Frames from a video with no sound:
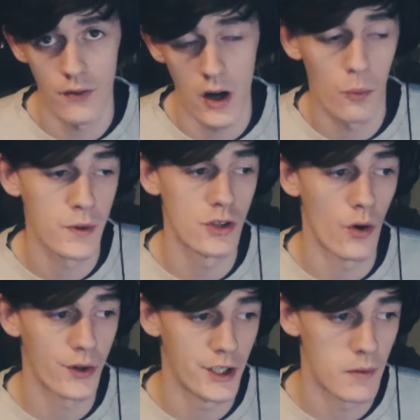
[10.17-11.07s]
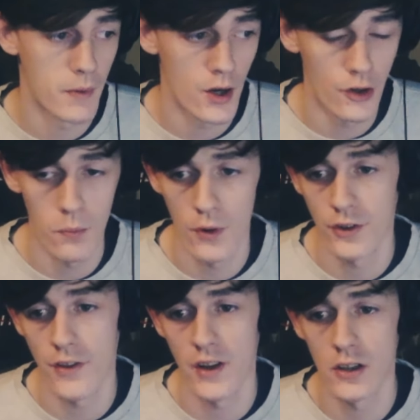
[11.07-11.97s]
I'll be talking about numbers
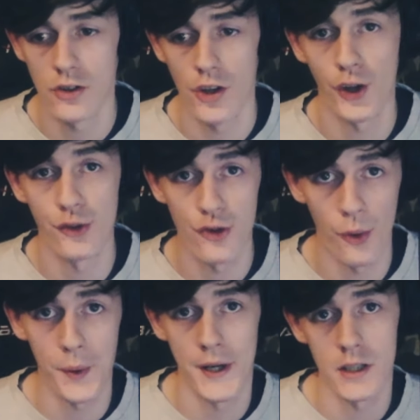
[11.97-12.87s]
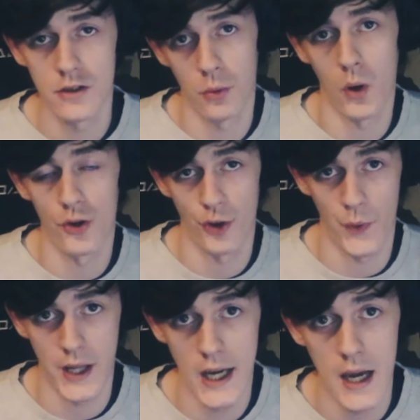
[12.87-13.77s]
of things to the control panel, to also the
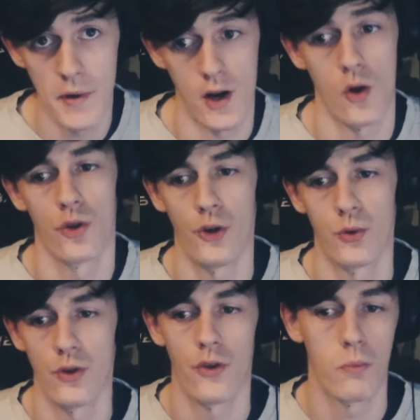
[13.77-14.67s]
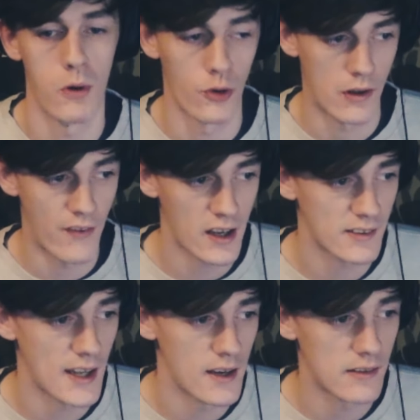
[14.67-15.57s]
game, and also to the post effect
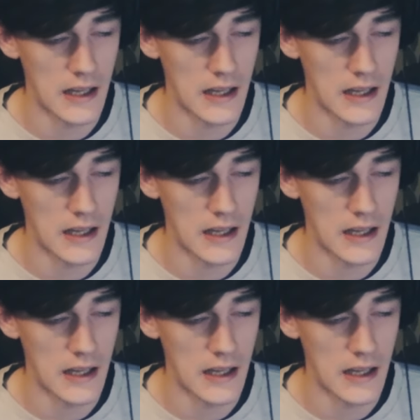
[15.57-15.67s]
settings.